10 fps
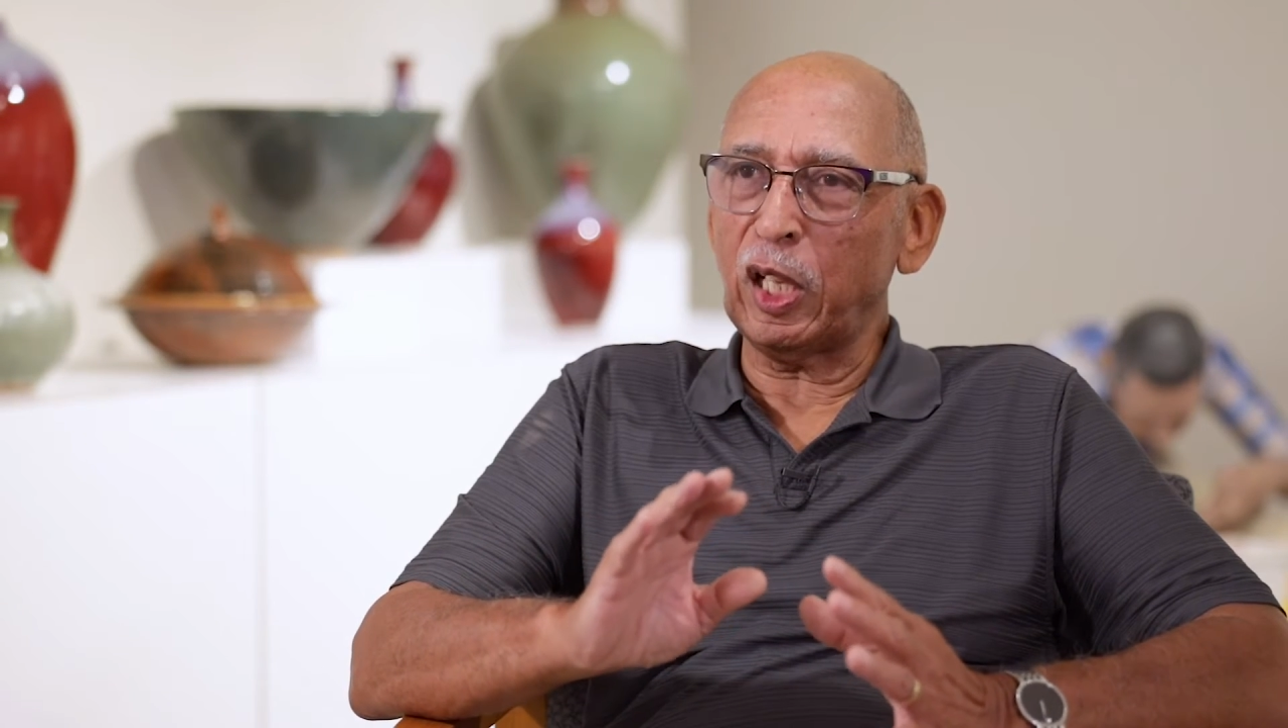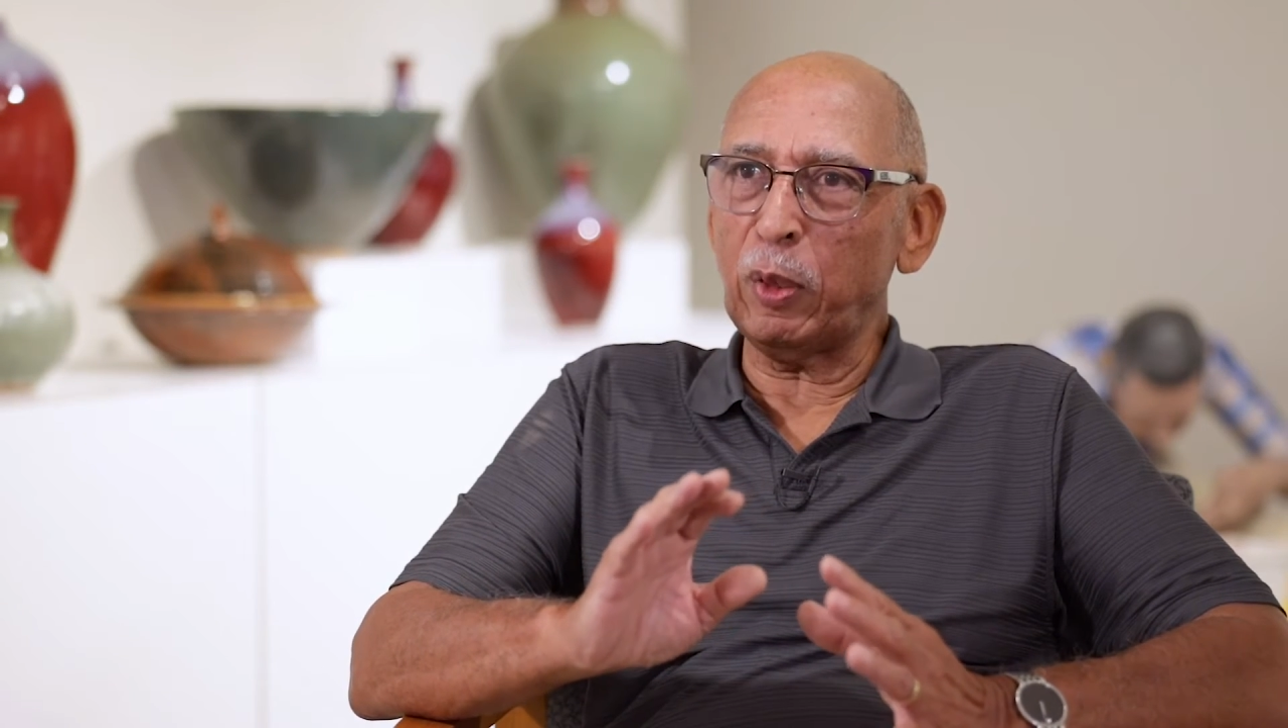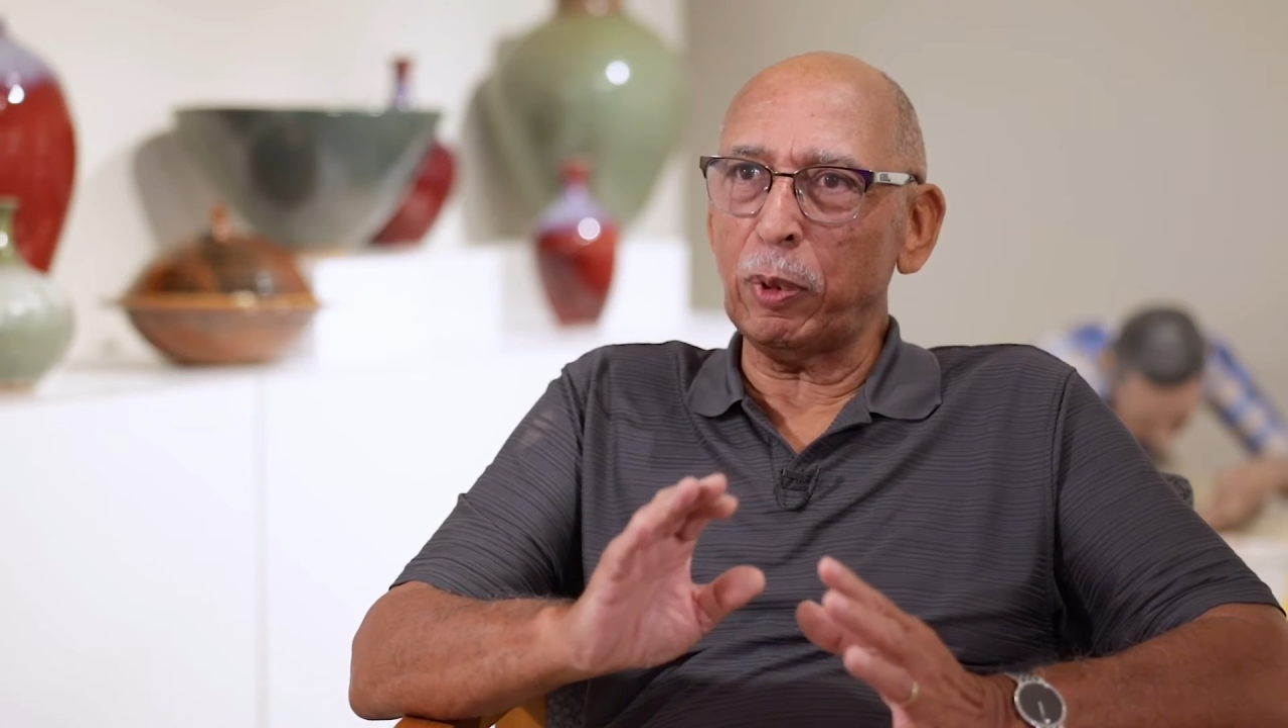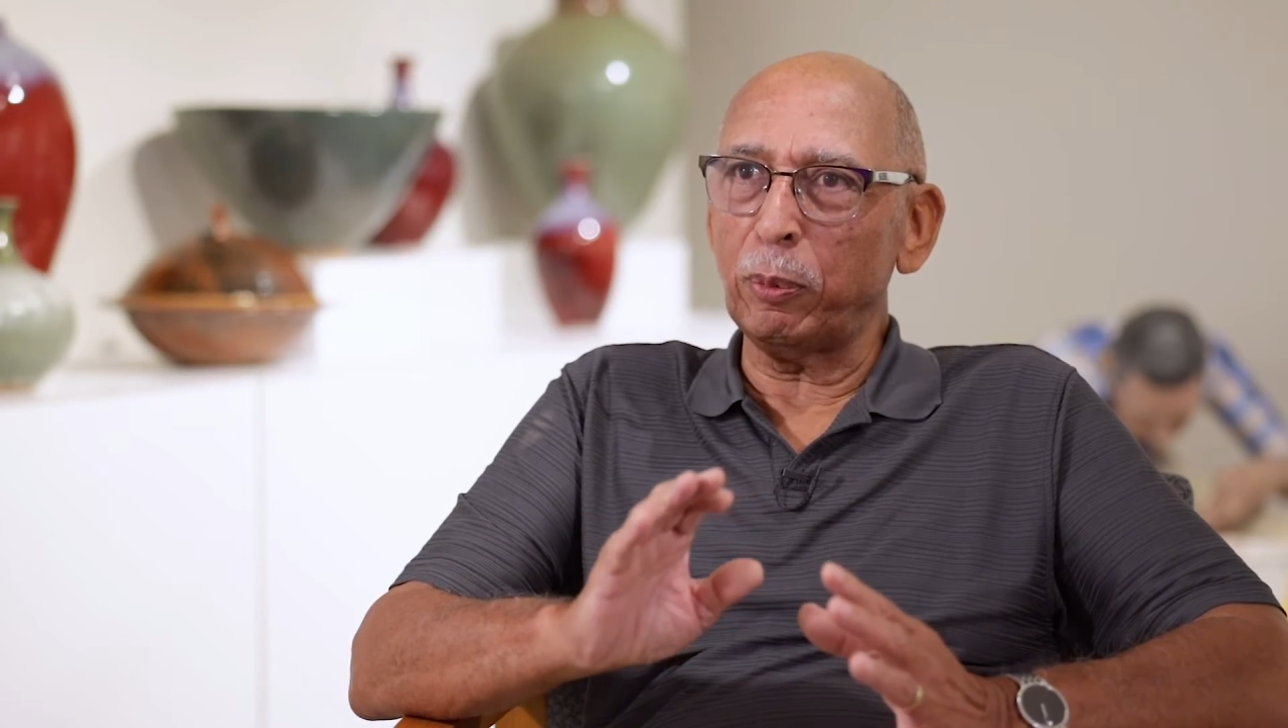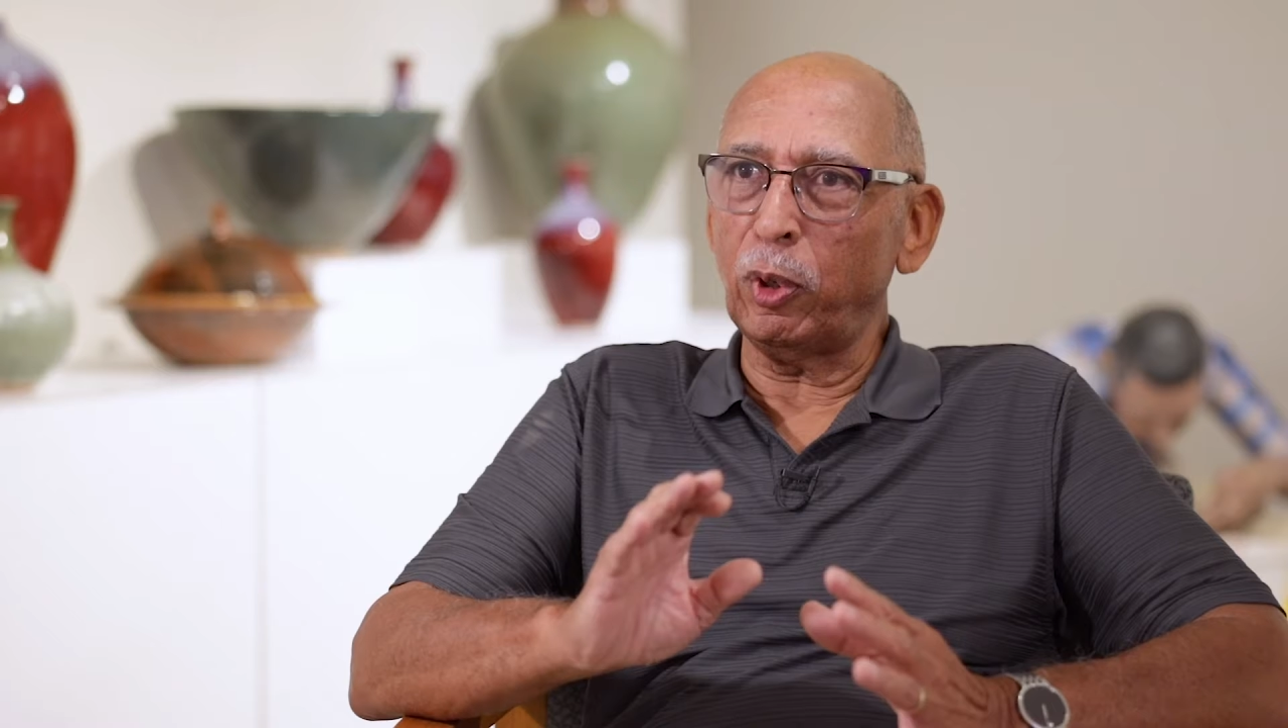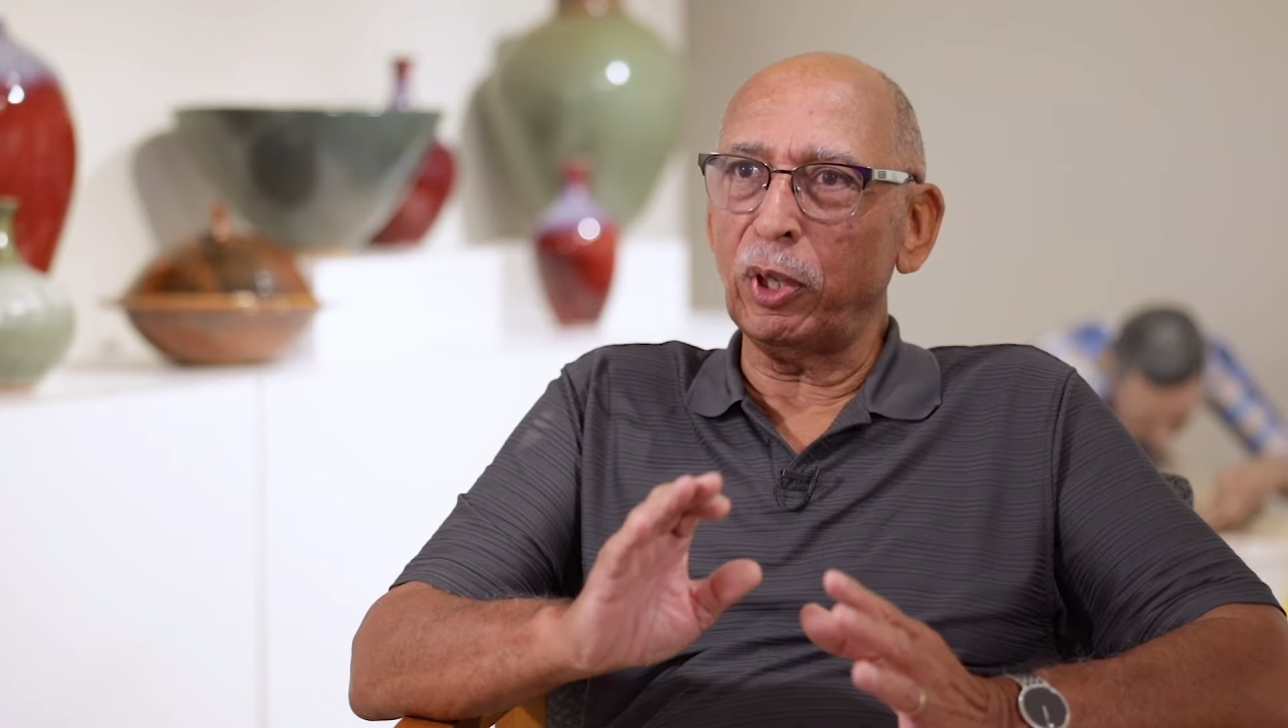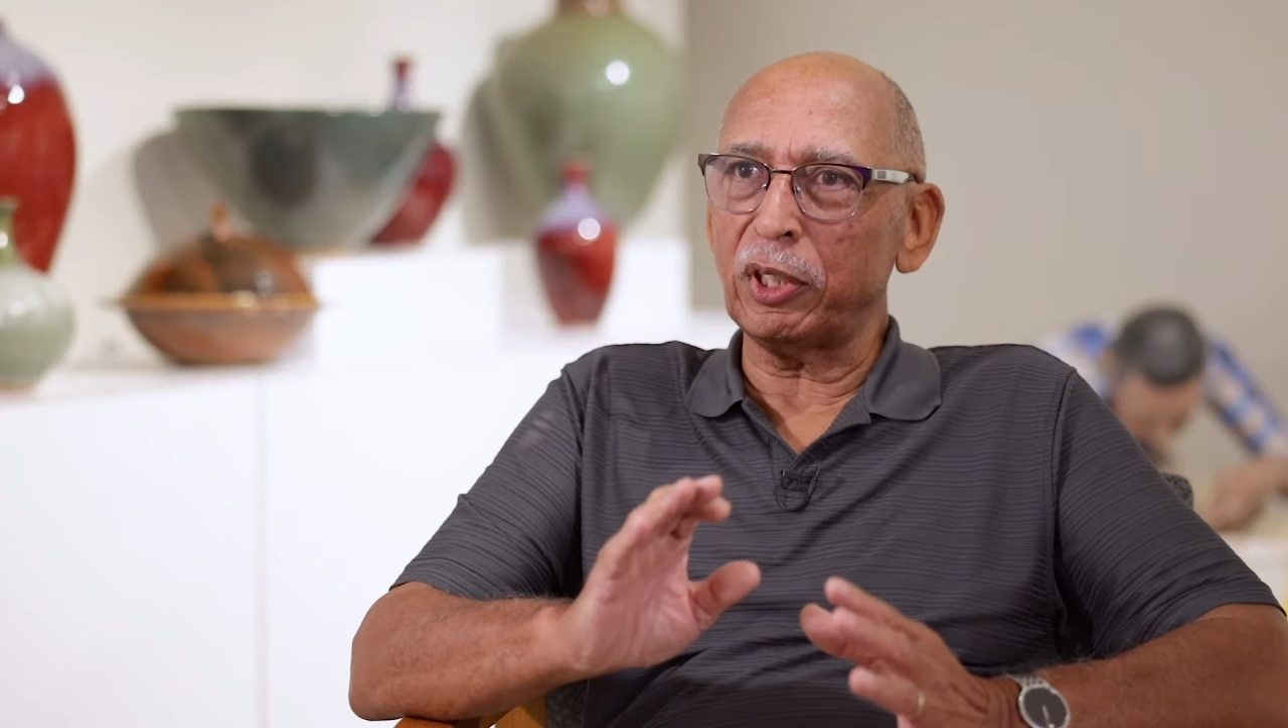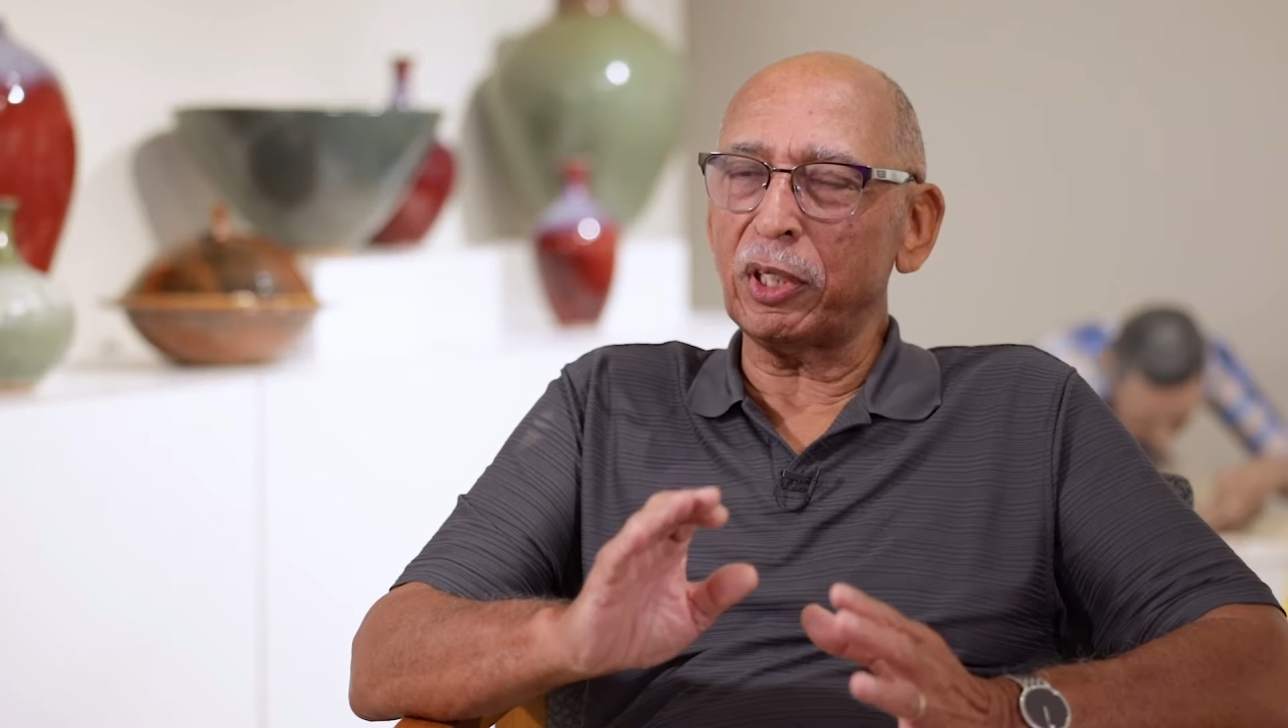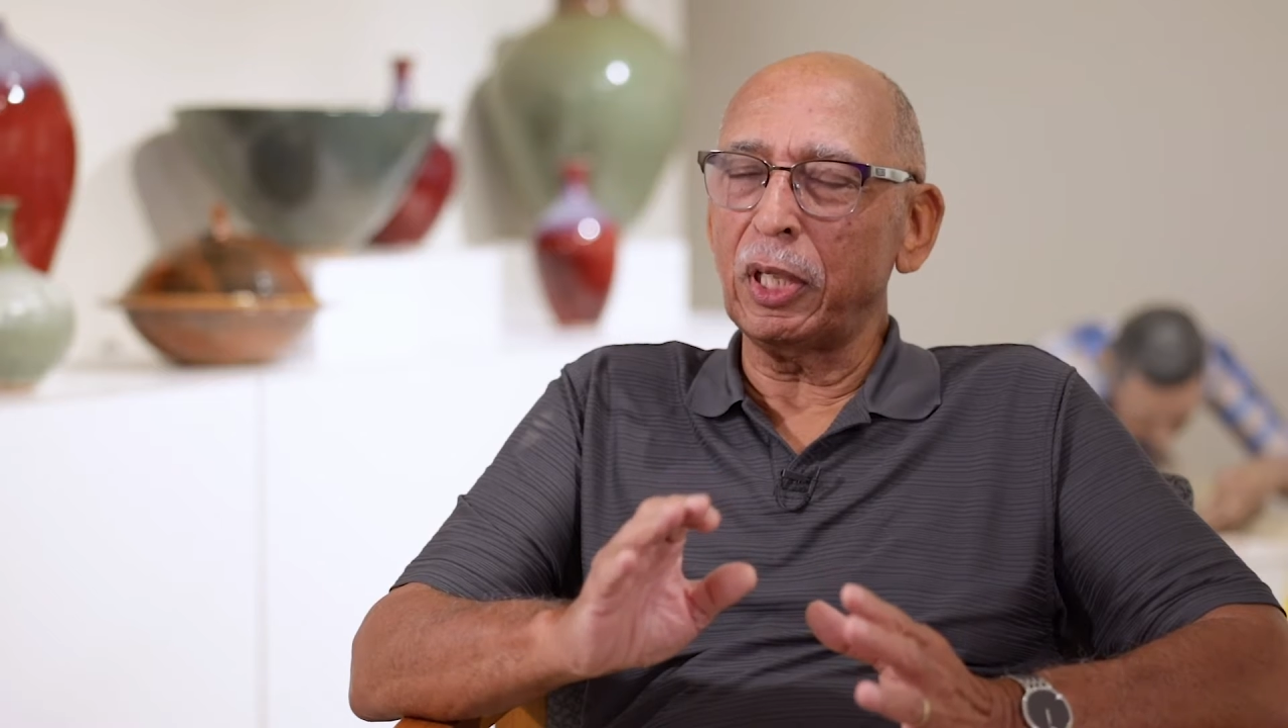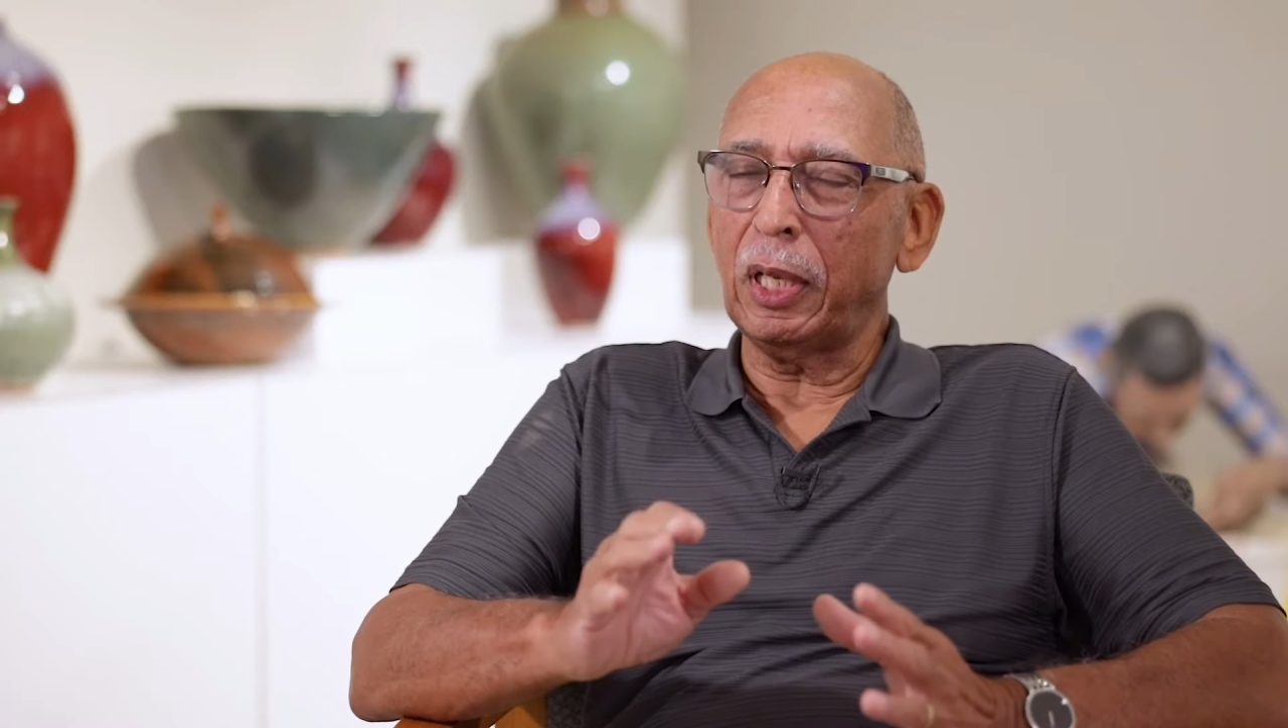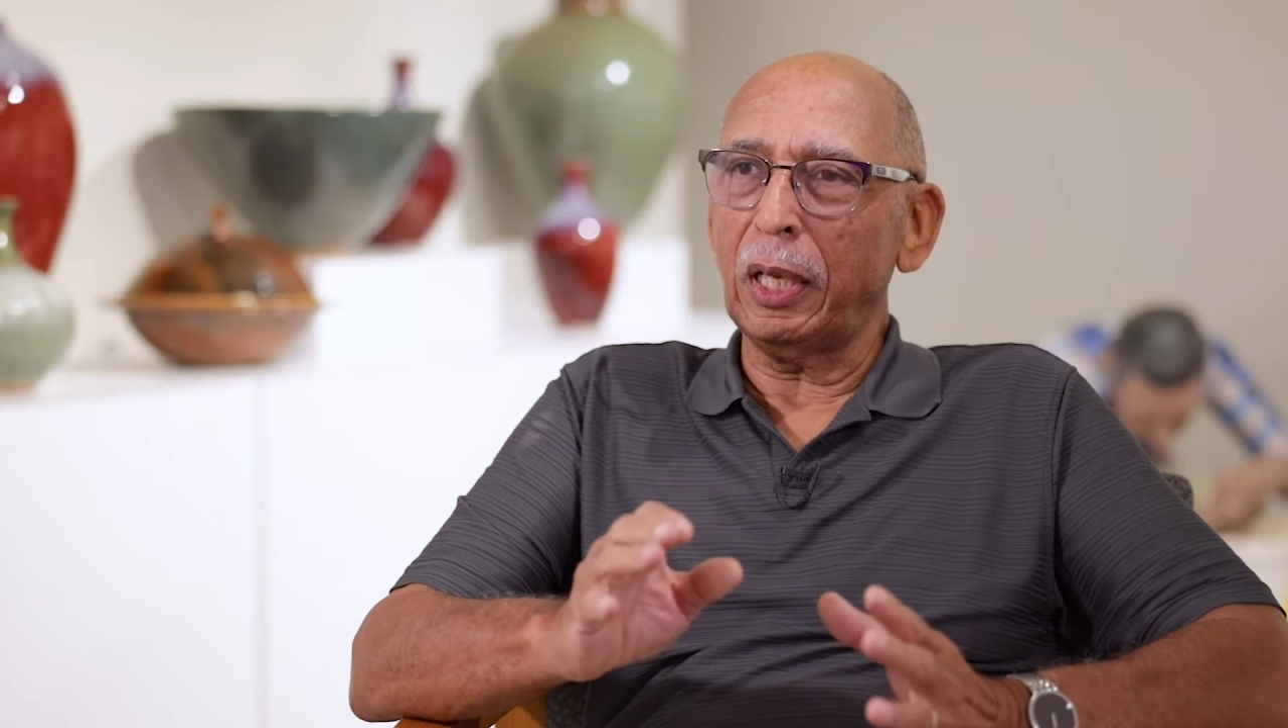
keep it moist,